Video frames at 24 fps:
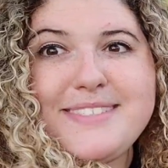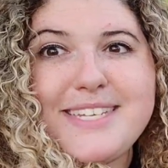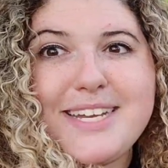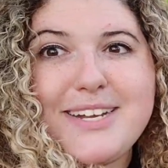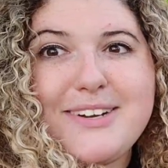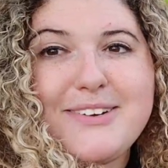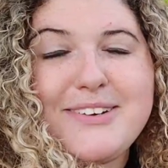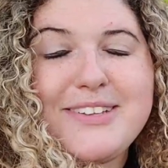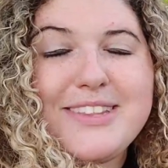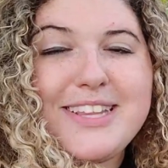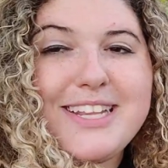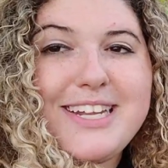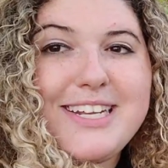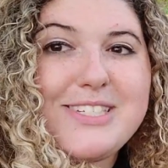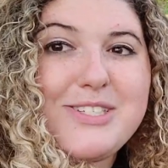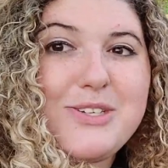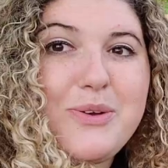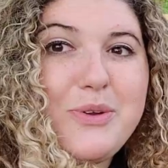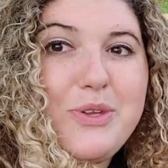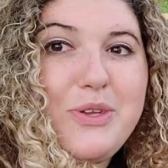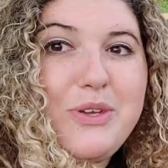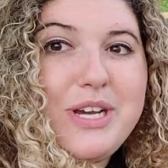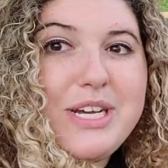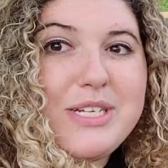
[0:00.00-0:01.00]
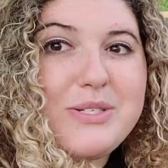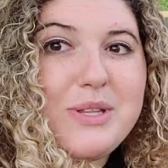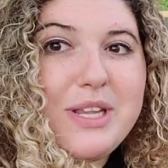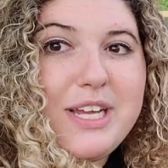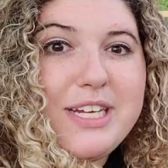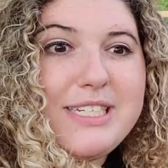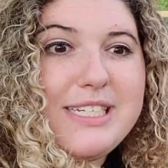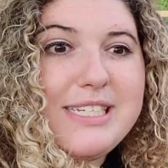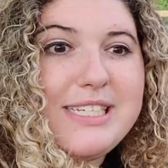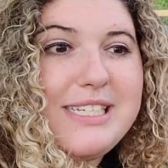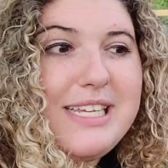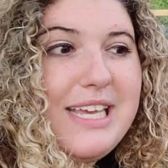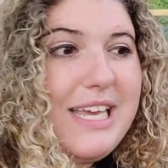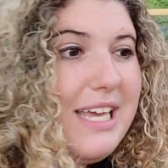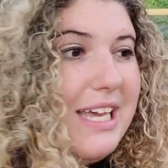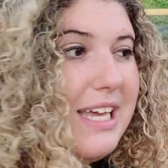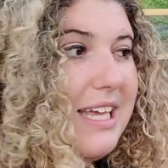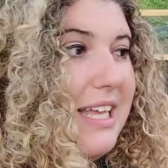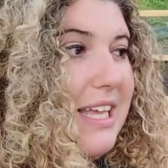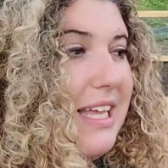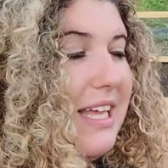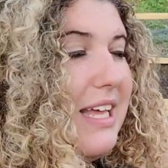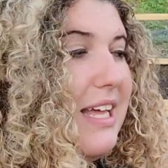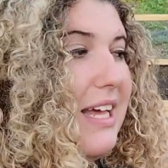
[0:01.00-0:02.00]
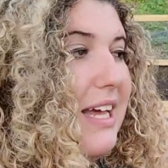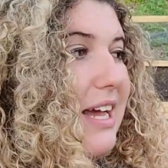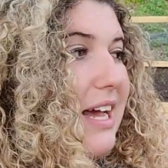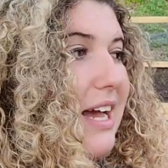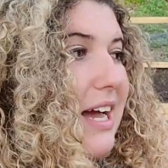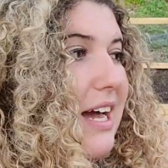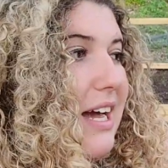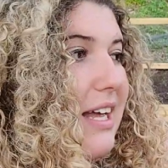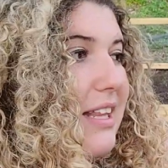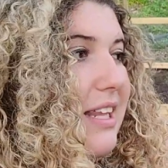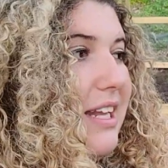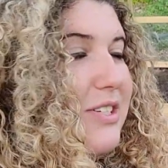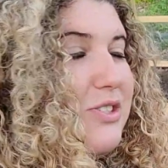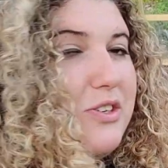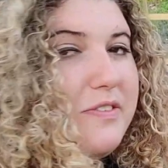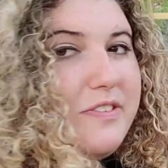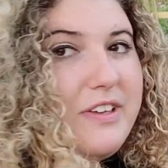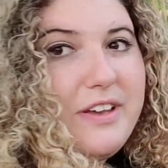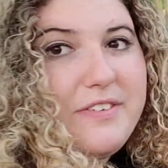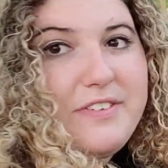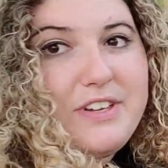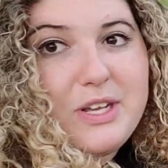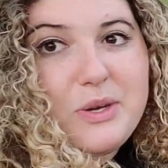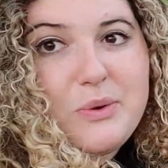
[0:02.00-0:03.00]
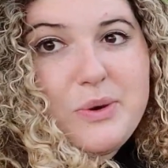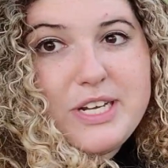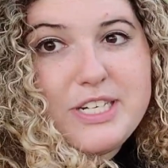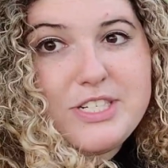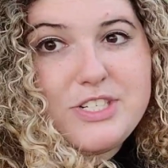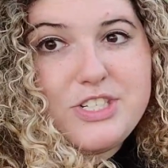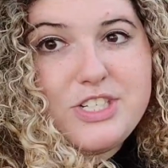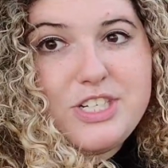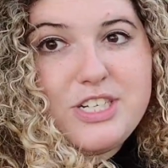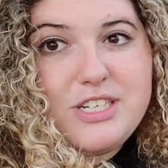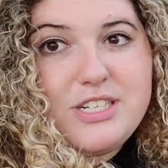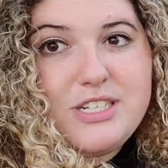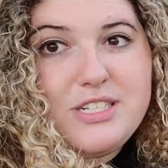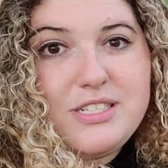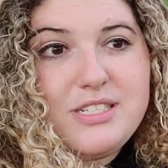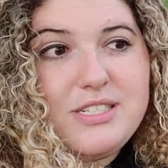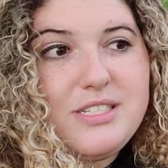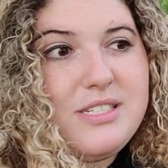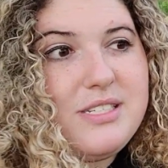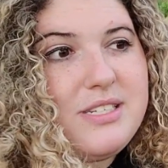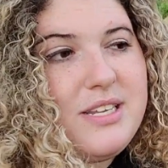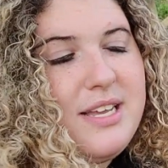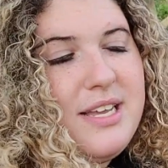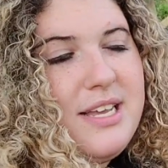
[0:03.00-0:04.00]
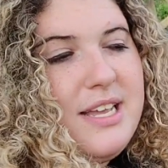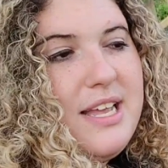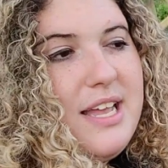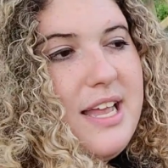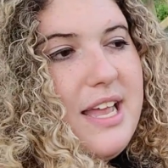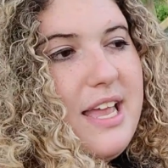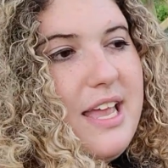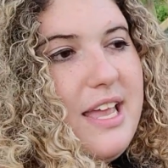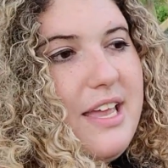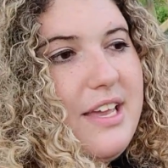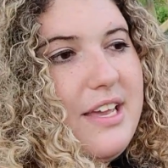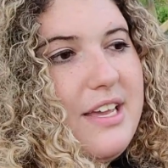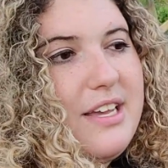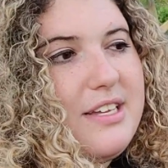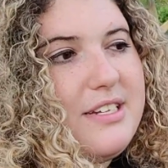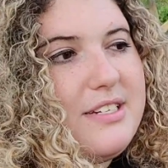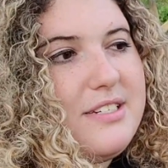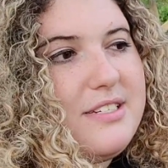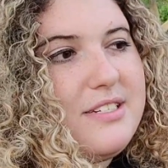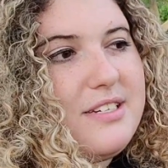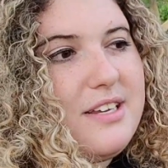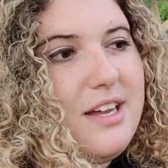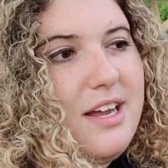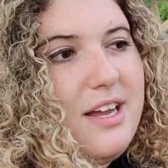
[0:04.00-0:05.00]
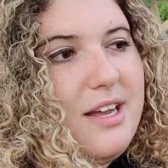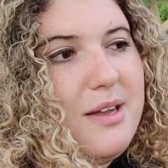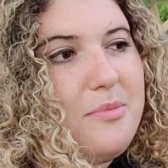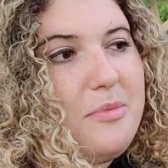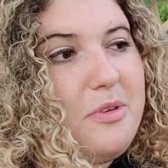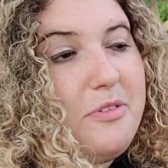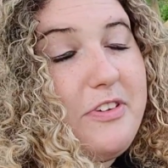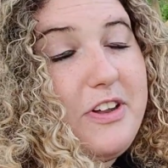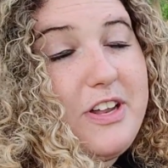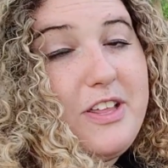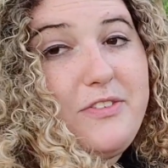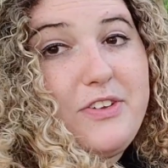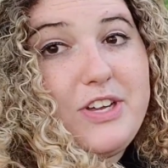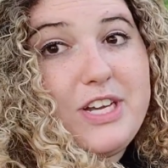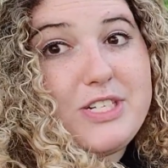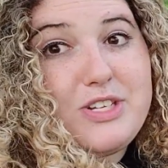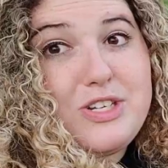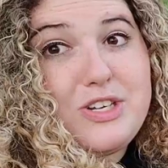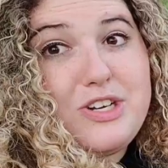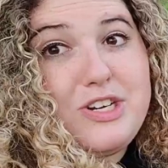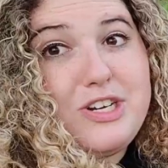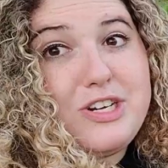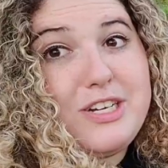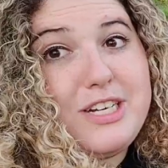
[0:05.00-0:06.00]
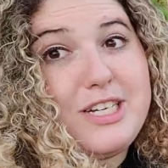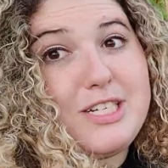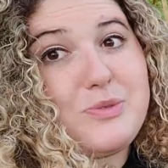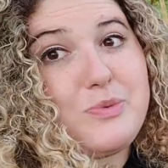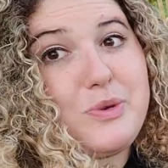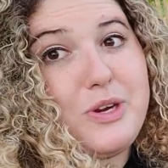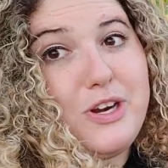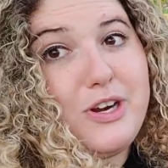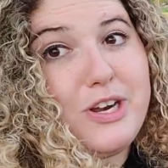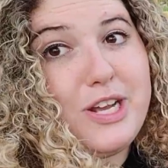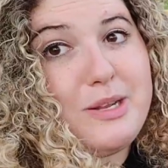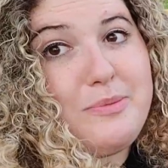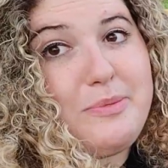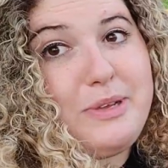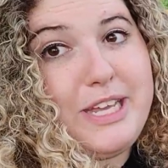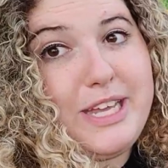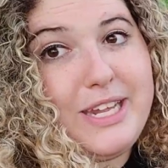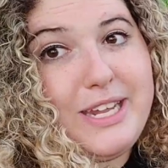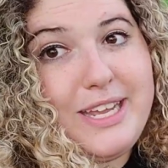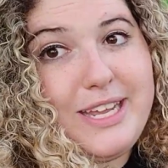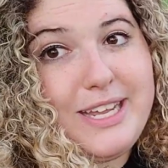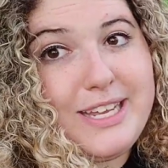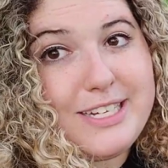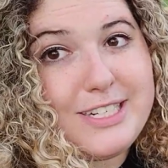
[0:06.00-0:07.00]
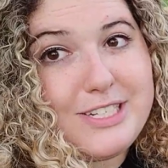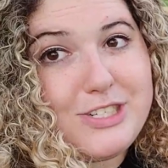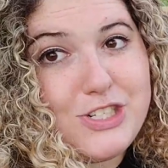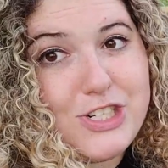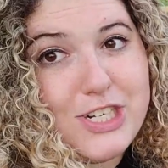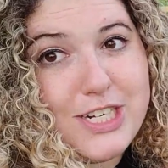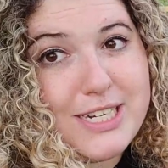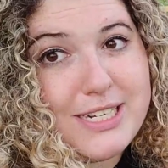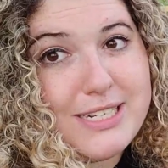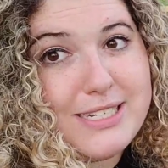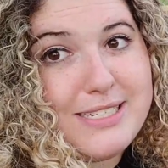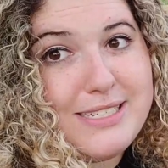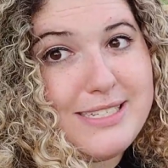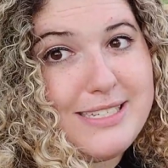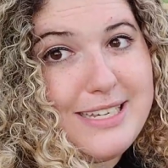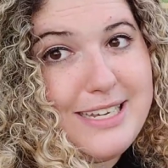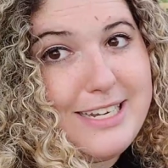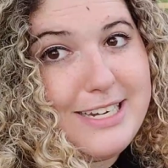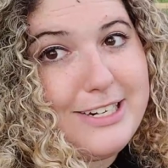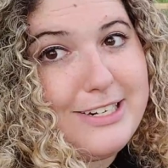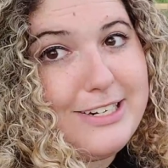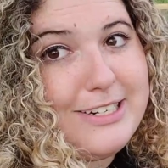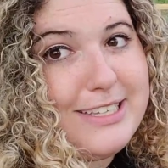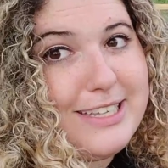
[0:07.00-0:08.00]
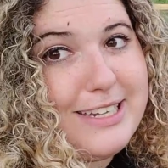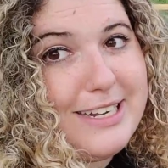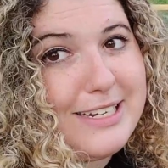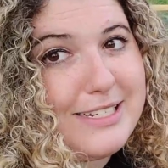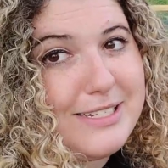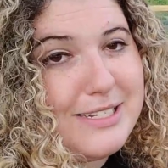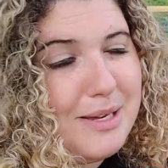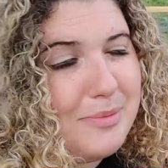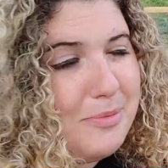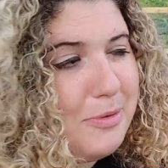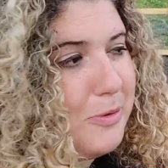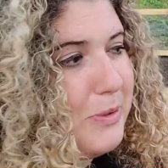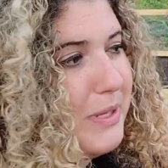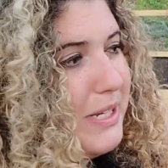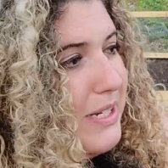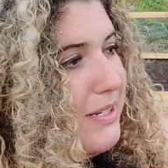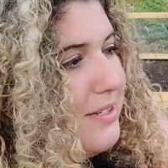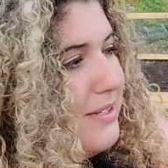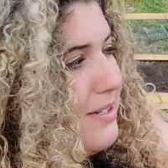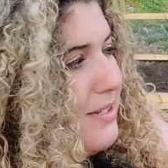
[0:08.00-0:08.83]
So let us know what you guys would like to see. Let us know if you have any questions. And if any of you guys are curious, we are going to be getting chicks here in the next couple weeks.